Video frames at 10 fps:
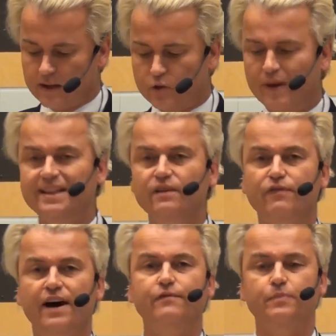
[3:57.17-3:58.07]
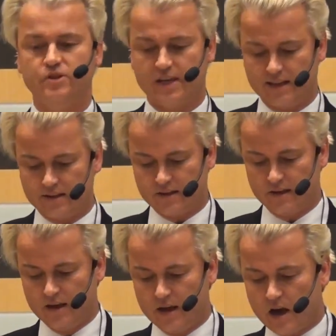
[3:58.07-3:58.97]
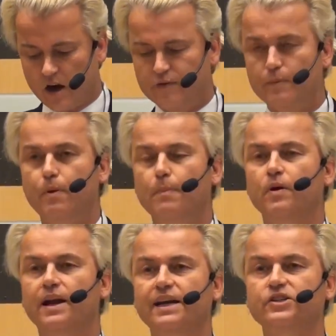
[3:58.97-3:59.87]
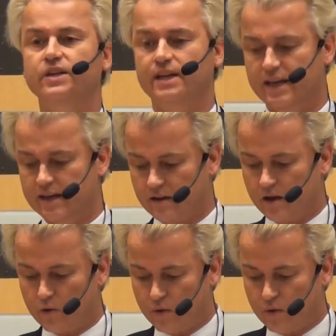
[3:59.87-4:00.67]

25% of the population here